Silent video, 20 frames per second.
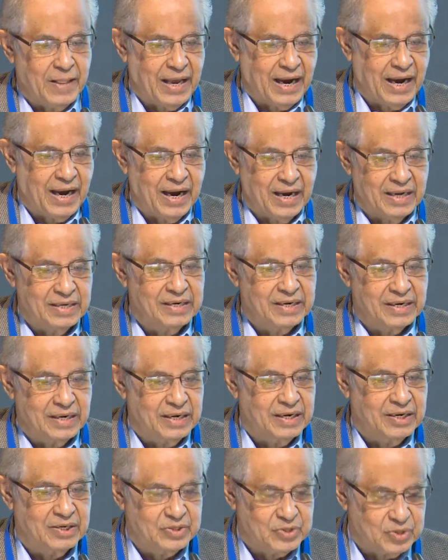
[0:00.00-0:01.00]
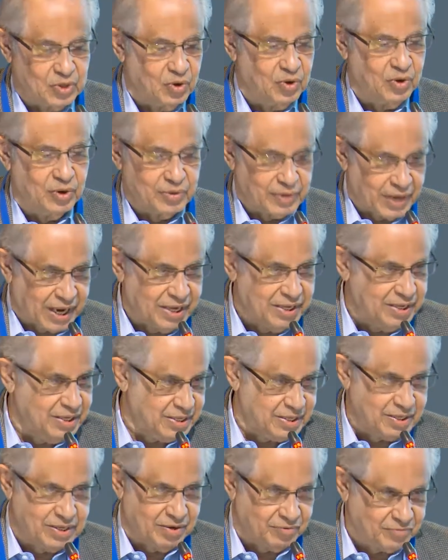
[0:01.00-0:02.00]
And uh, so, and
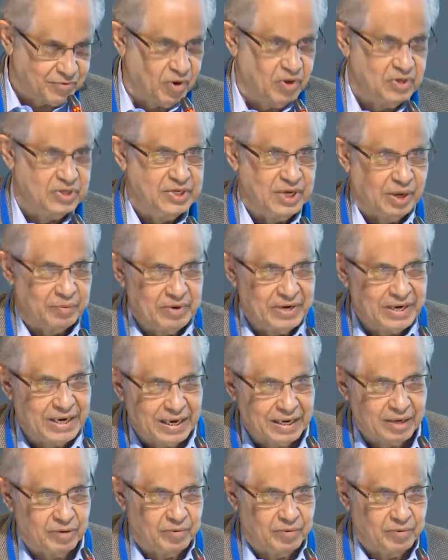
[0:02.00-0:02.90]
it, of course, I mean,